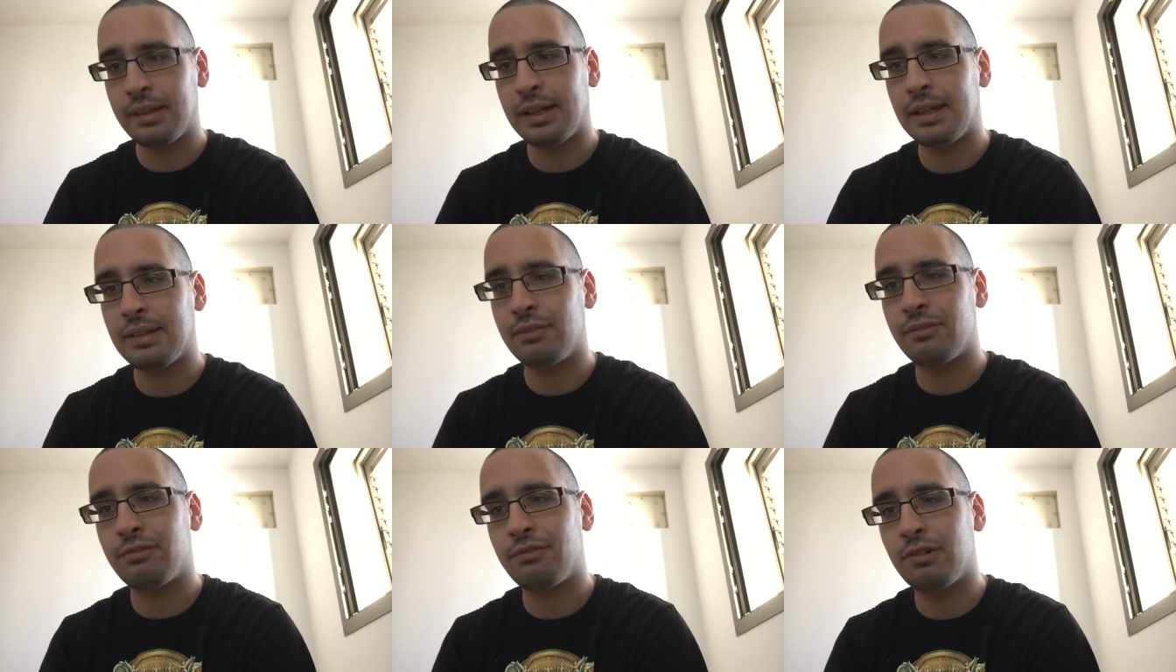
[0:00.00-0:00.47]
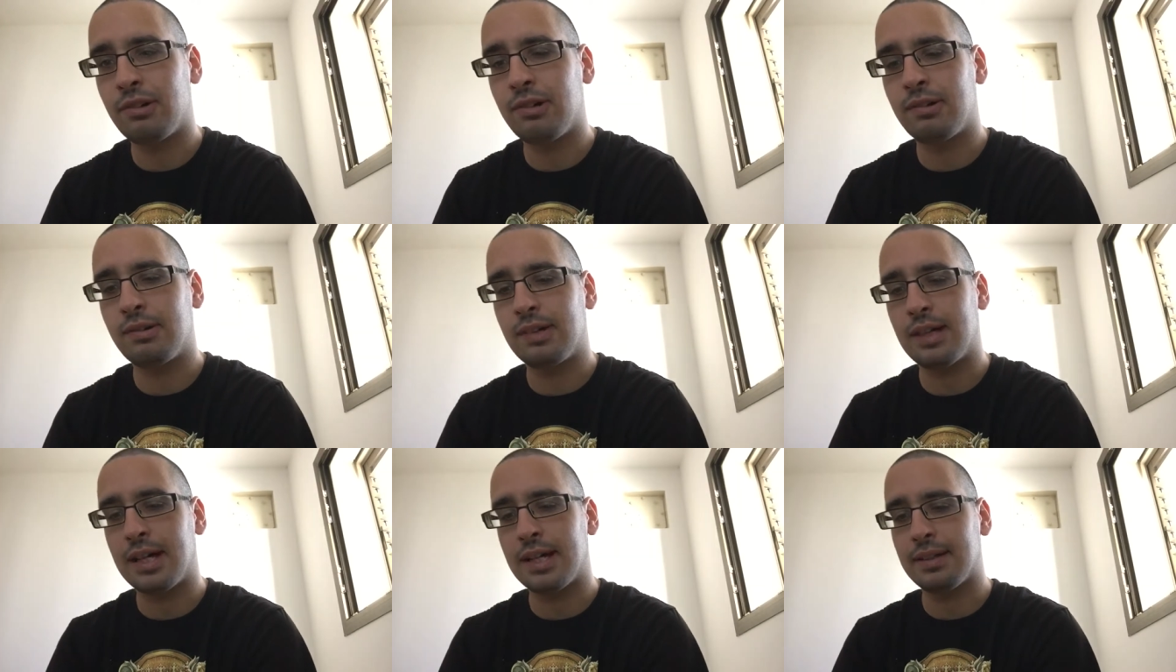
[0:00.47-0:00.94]
in
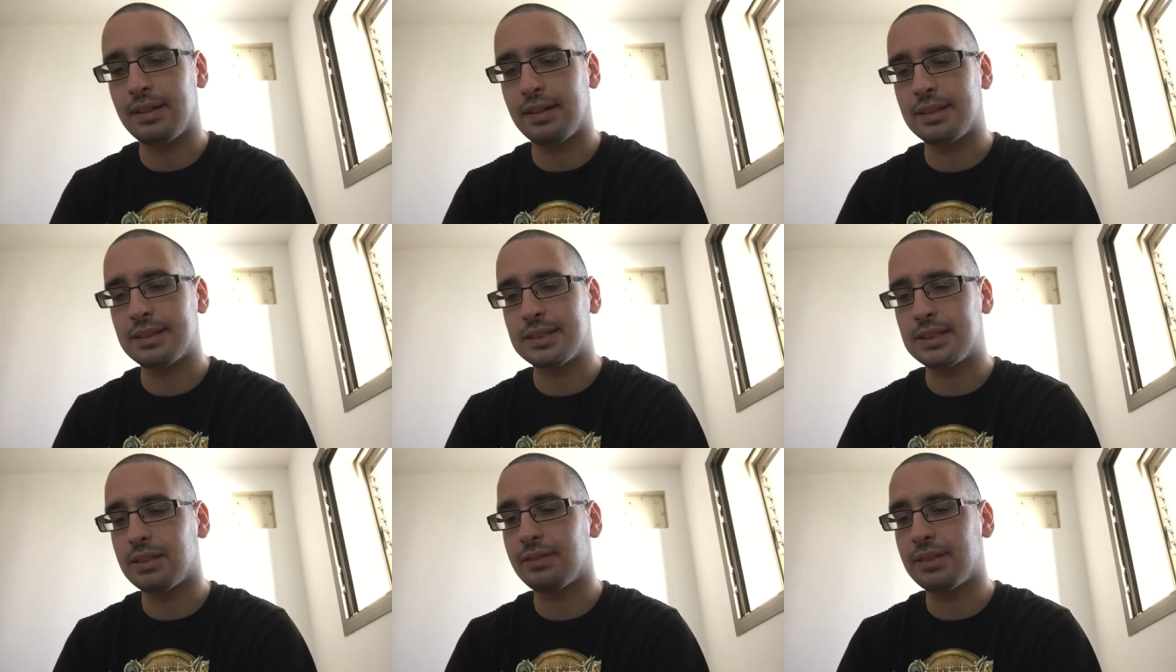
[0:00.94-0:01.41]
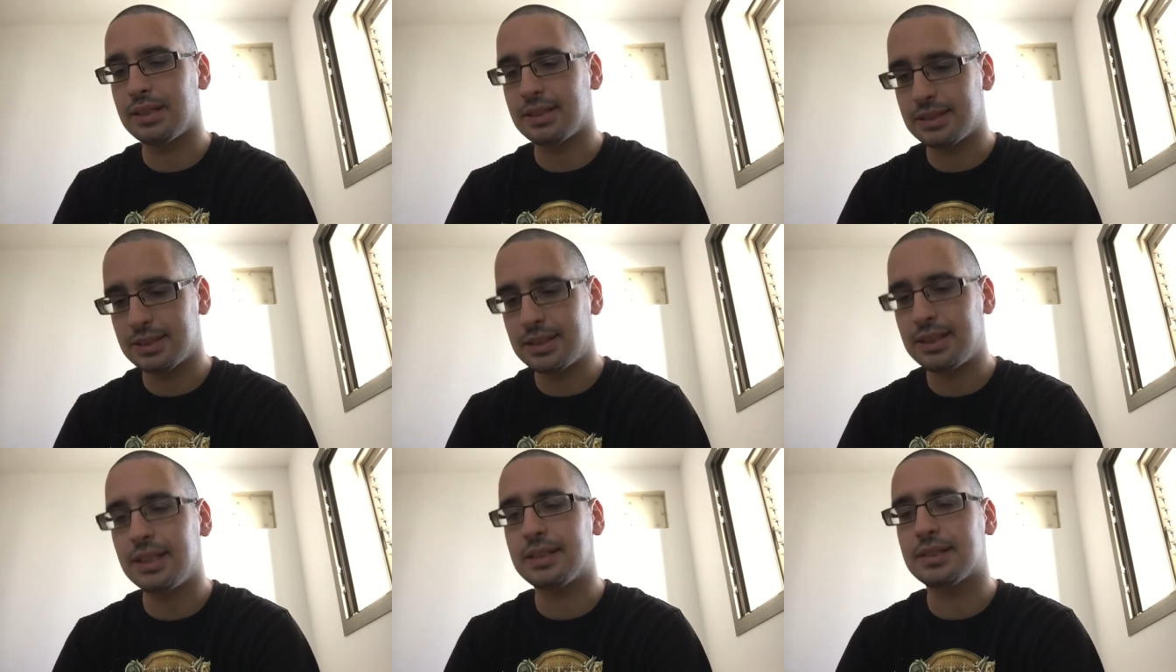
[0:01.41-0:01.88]

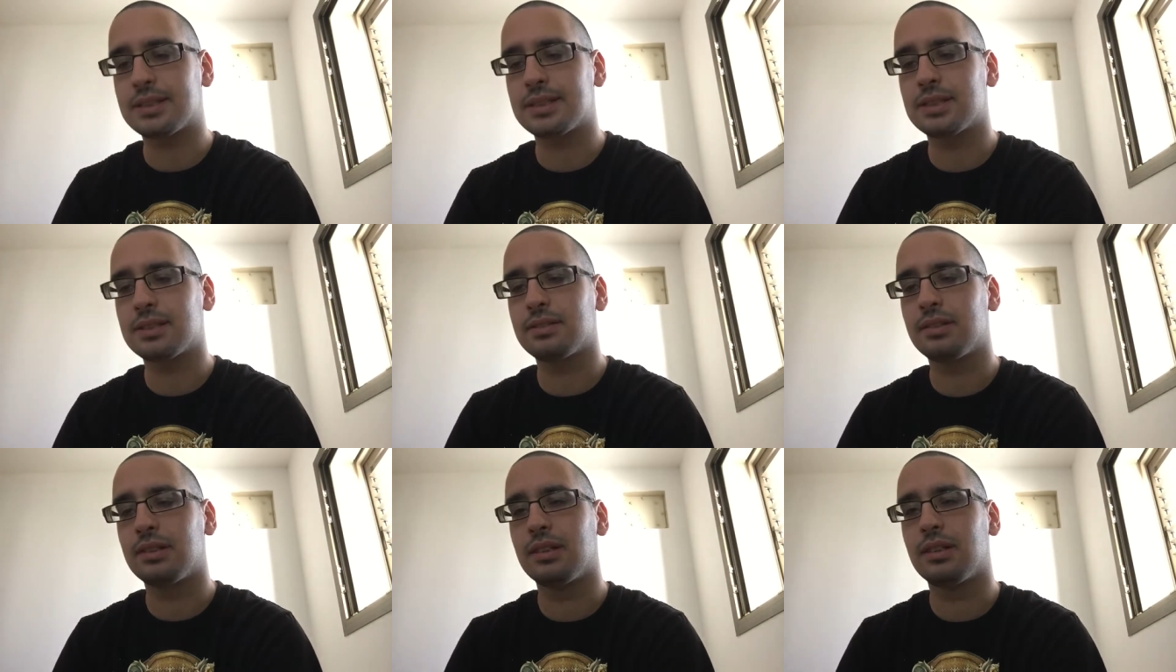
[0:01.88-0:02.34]
476.